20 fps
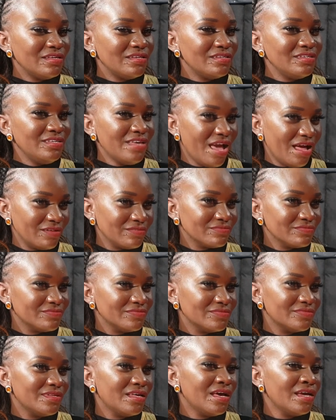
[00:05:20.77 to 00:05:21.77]
Yeah,
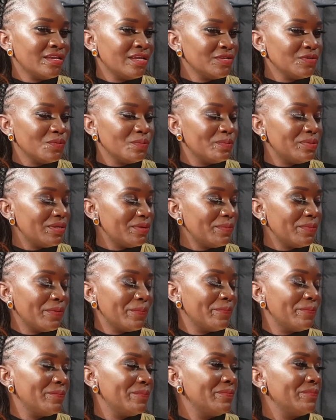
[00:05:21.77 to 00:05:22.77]
and I don't blame
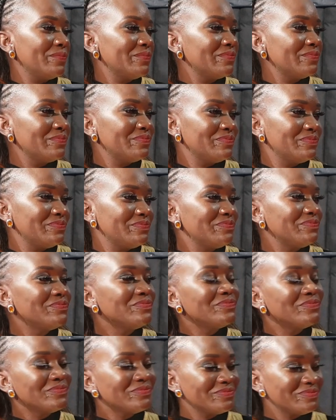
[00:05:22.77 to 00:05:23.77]
him. Mm-hmm.
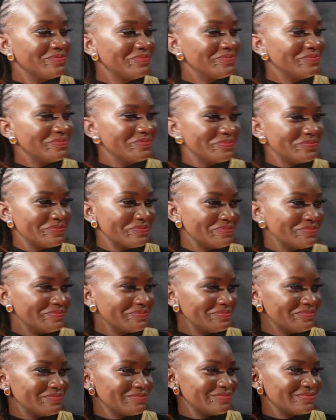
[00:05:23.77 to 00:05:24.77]
So he left.
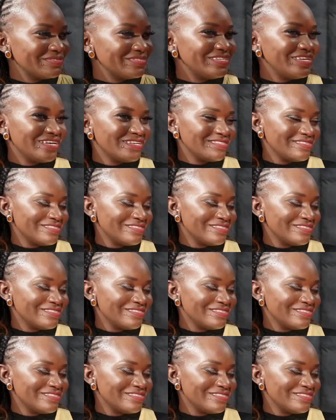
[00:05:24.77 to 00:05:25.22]
Yes.